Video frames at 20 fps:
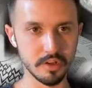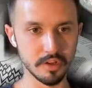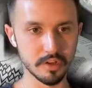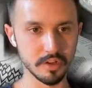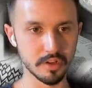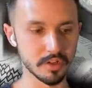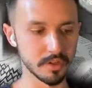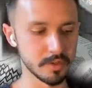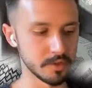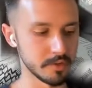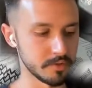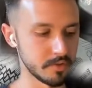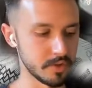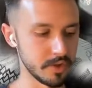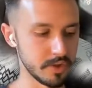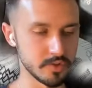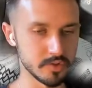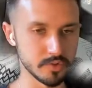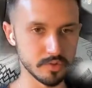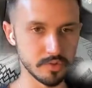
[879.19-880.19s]

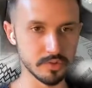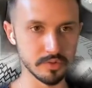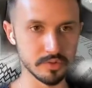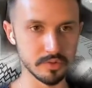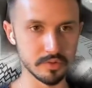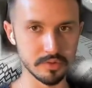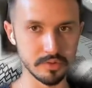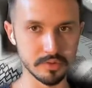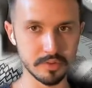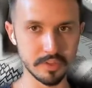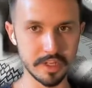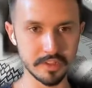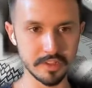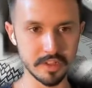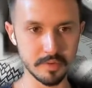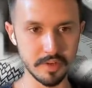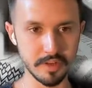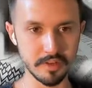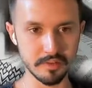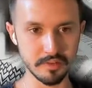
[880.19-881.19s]
reach to the
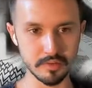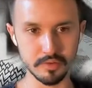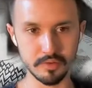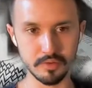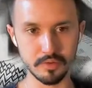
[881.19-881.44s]
database,